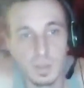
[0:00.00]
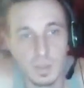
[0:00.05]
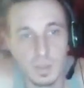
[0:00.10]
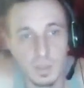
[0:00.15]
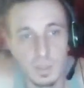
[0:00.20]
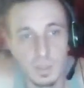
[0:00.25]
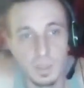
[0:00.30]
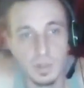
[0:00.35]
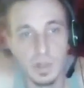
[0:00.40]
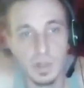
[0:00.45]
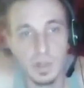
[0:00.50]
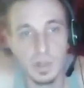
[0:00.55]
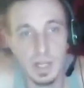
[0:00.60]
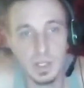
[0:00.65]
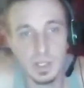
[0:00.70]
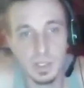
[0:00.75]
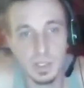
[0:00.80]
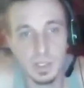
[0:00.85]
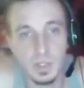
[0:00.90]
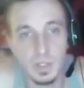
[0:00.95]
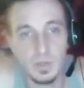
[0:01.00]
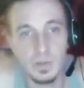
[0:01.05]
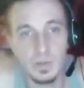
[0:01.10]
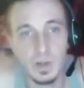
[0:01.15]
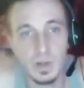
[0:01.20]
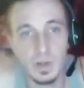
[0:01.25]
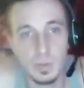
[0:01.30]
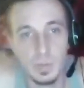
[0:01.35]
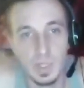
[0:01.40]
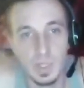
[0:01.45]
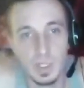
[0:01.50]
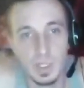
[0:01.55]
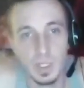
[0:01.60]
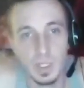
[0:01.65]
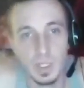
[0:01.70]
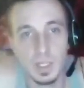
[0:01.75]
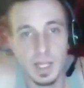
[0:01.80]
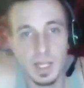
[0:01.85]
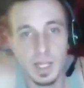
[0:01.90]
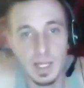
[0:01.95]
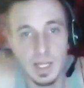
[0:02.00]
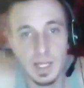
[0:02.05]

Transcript: the creation, the development, decline,